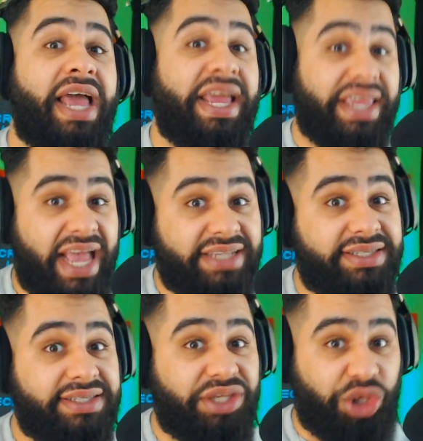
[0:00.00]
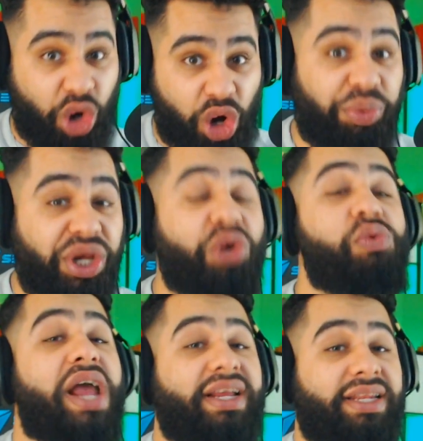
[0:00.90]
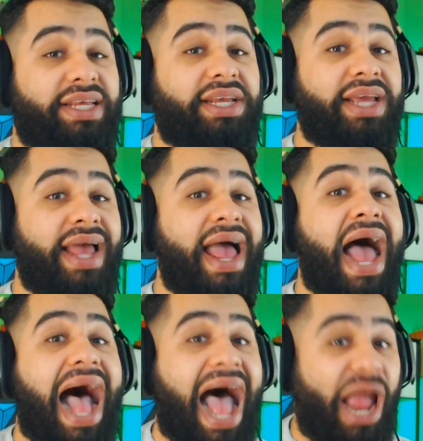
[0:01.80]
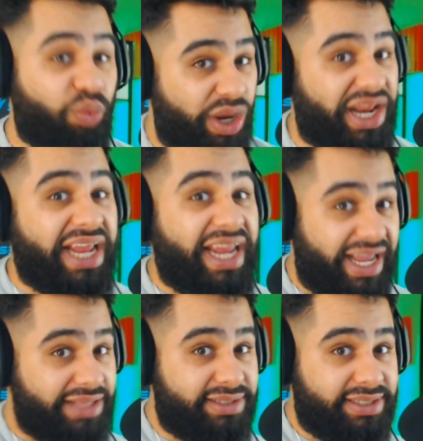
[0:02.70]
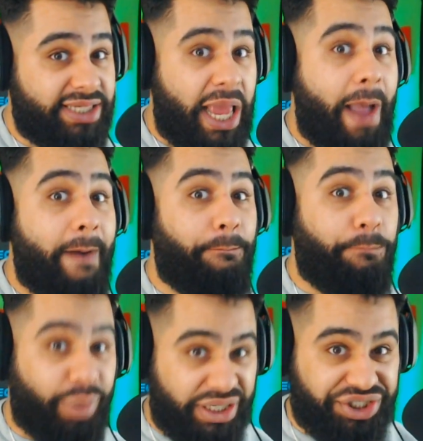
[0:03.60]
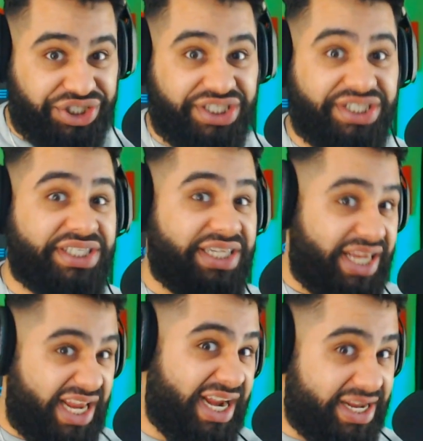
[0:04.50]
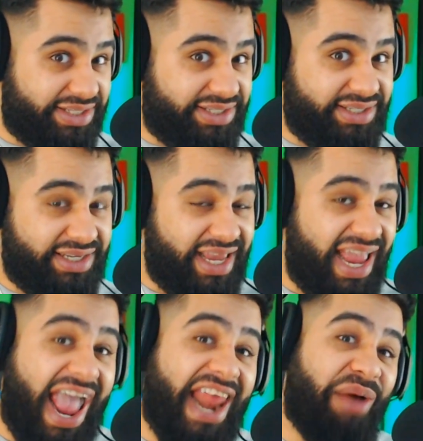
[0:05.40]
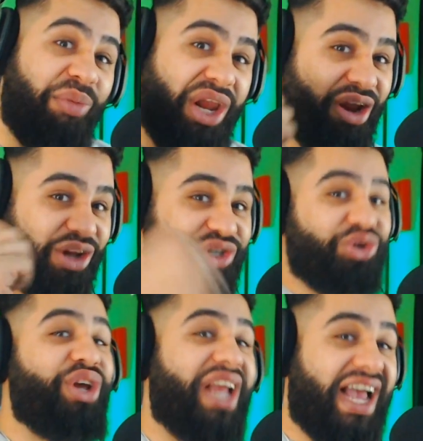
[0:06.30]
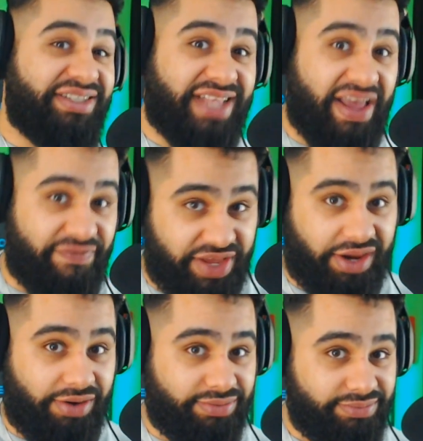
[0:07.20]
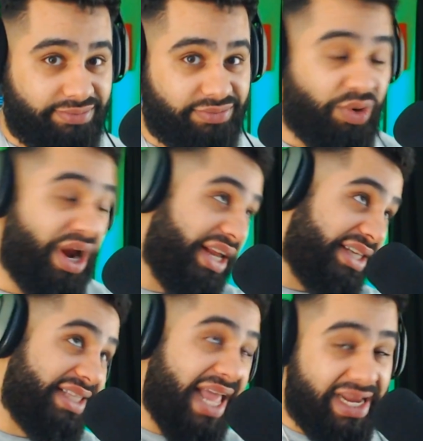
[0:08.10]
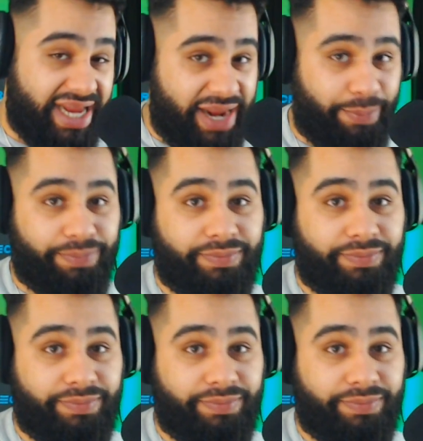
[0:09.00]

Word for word: Yes, you heard me correctly. I went against Bungie's kids, and I'm here to show you guys that video, or at least that game.